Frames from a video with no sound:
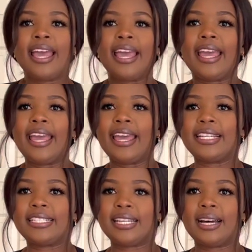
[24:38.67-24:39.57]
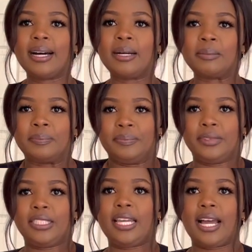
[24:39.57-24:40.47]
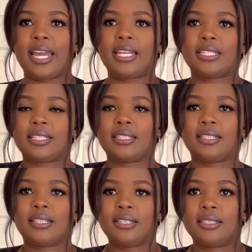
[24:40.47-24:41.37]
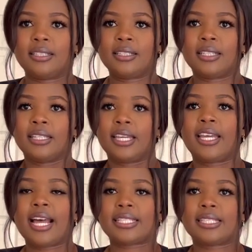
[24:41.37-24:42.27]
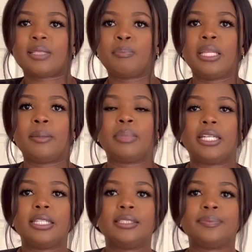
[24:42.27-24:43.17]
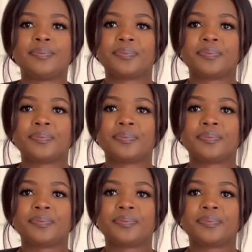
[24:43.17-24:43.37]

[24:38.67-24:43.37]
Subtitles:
And yeah, and it has this bling.